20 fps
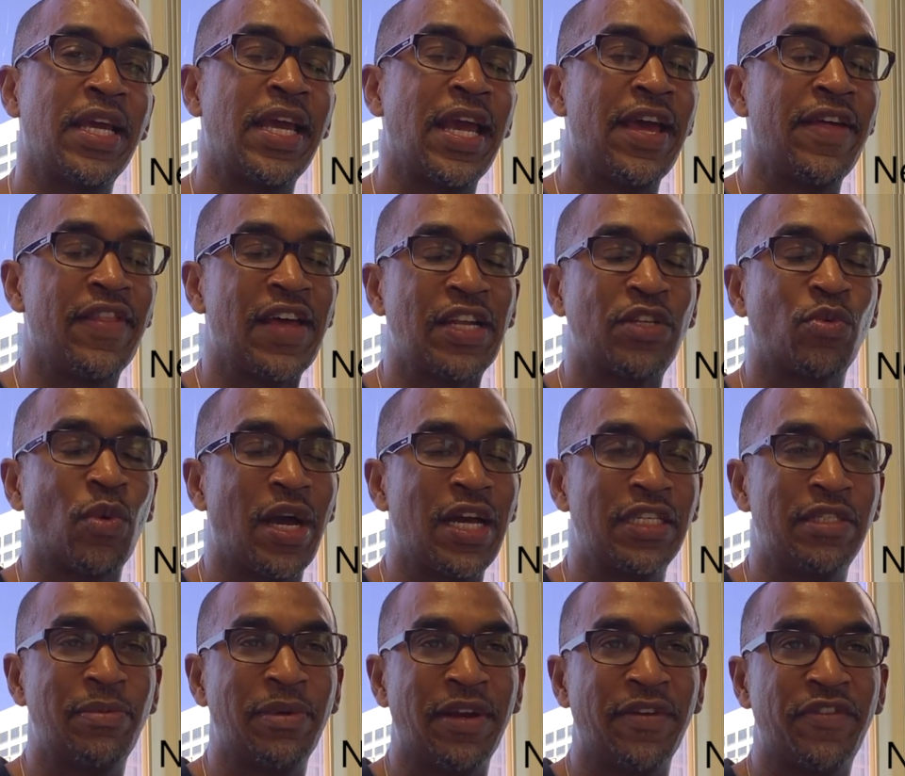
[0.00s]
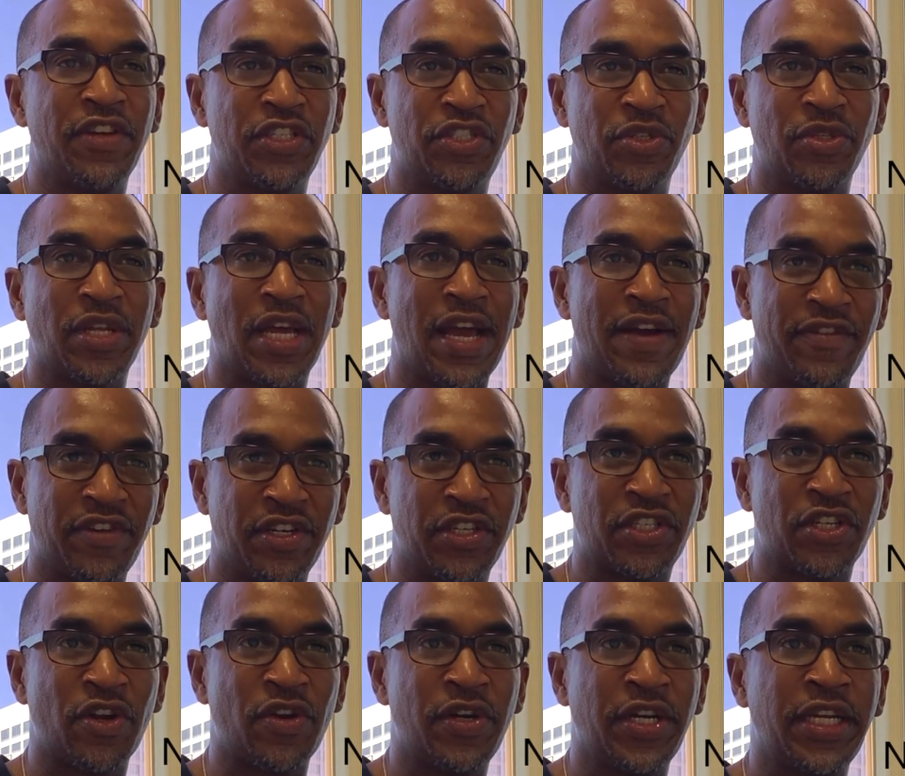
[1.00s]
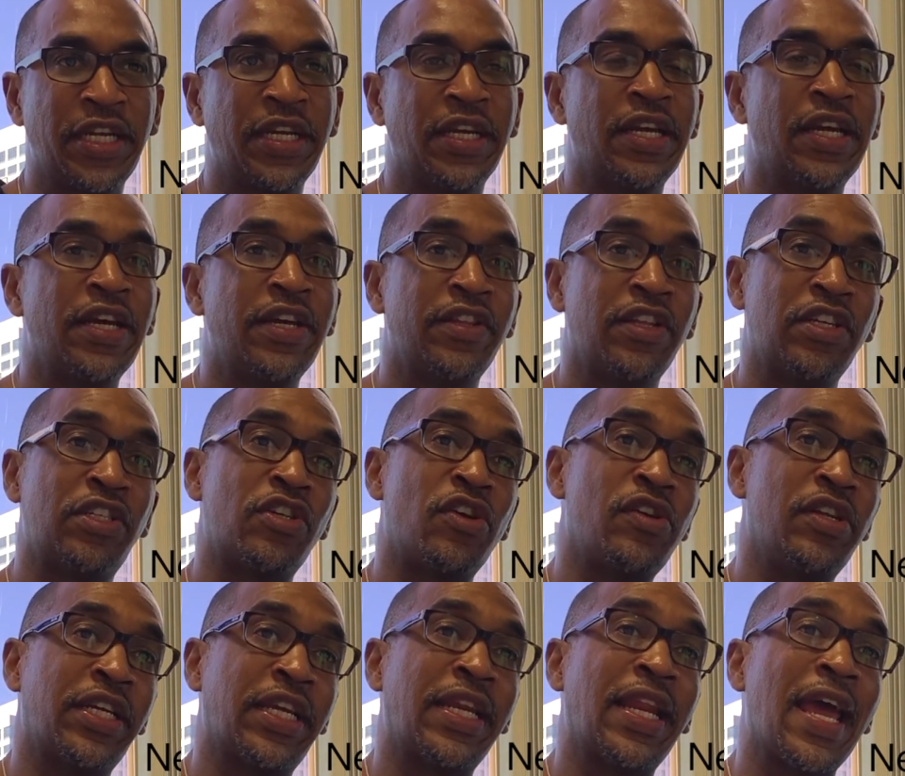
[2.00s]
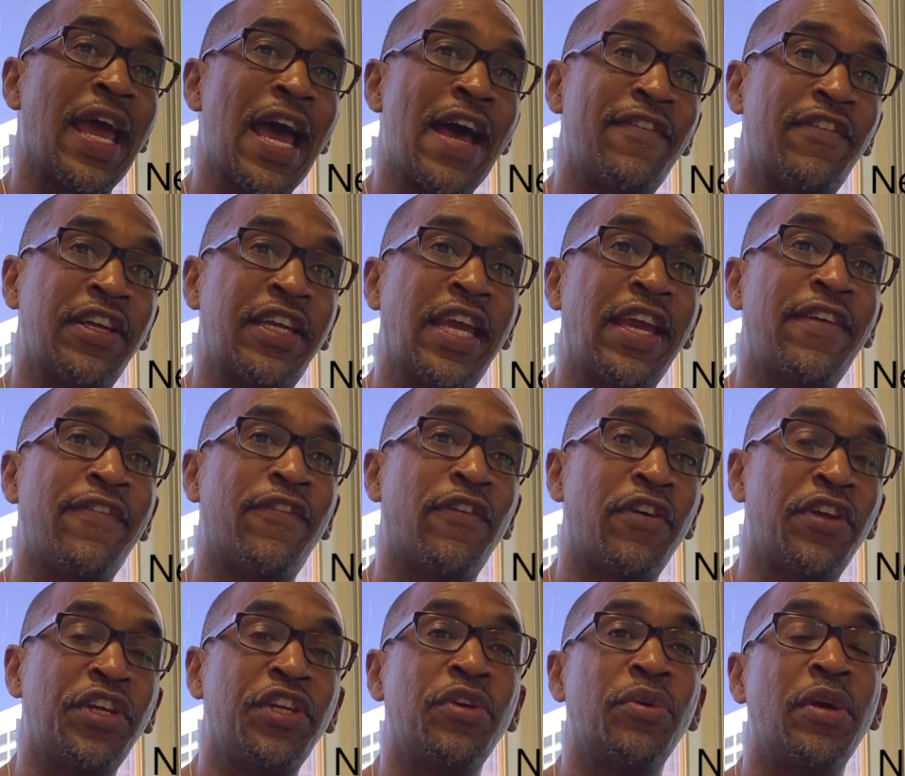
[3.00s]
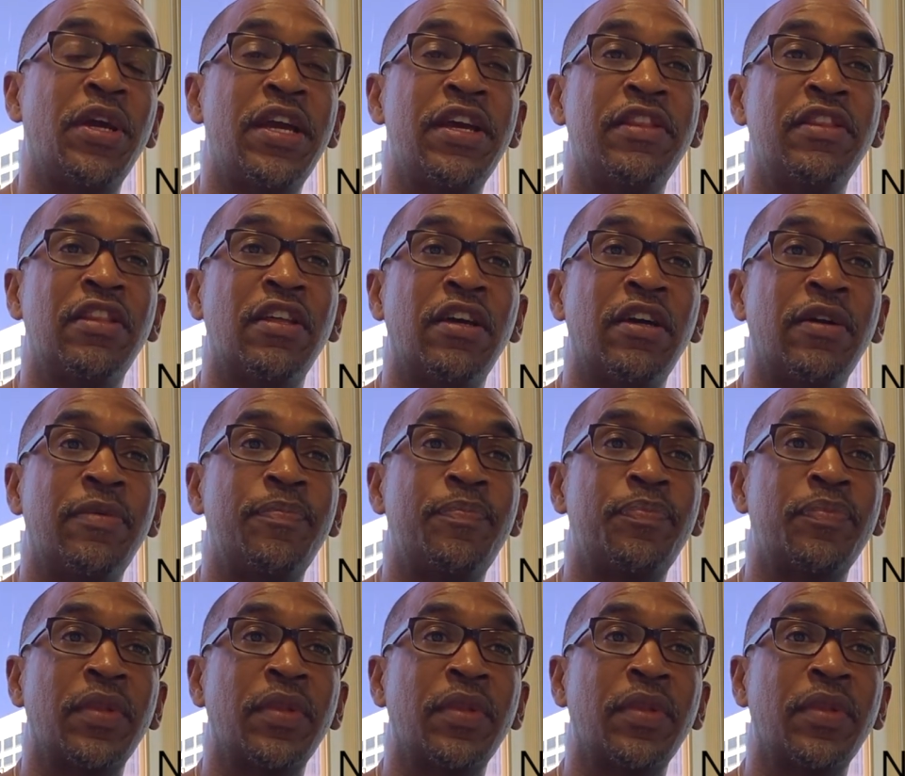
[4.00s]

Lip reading: And that's why it's beneficial to have an attorney. The attorney can advocate for you in the